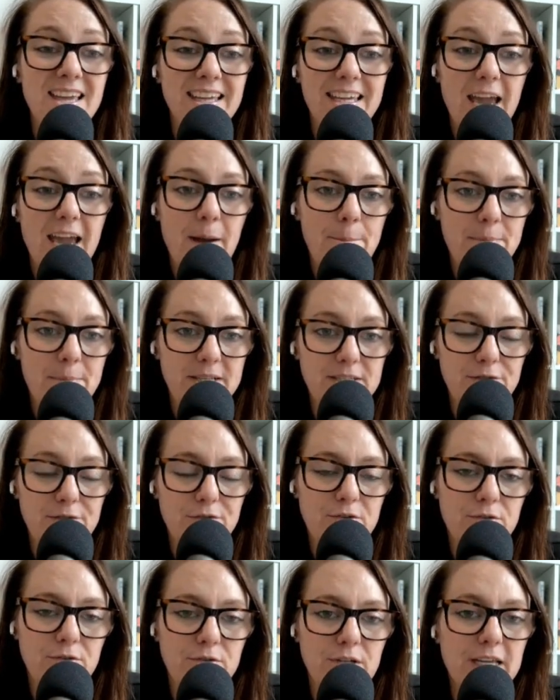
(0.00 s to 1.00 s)
can be
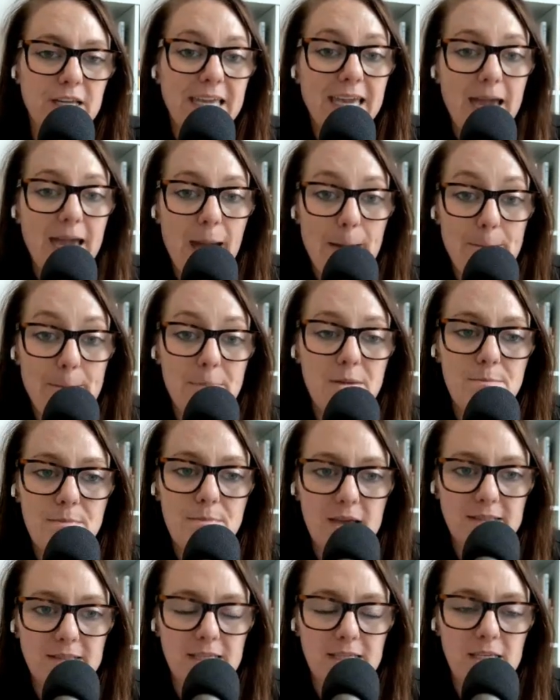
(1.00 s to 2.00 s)
difficult and can be
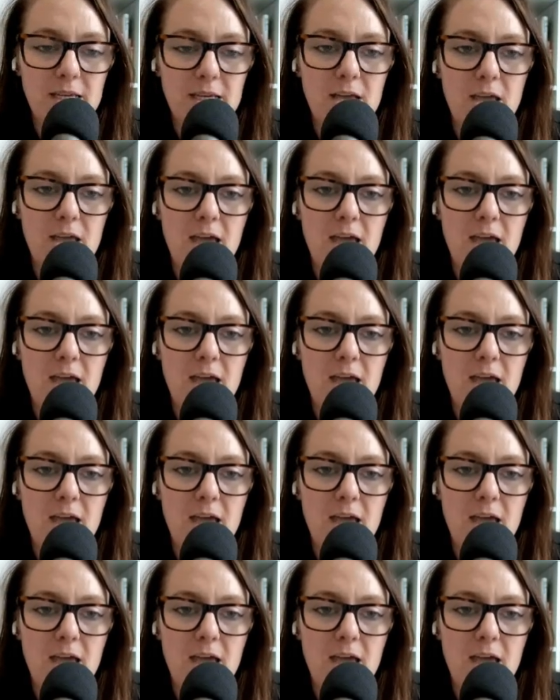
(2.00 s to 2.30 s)
messy.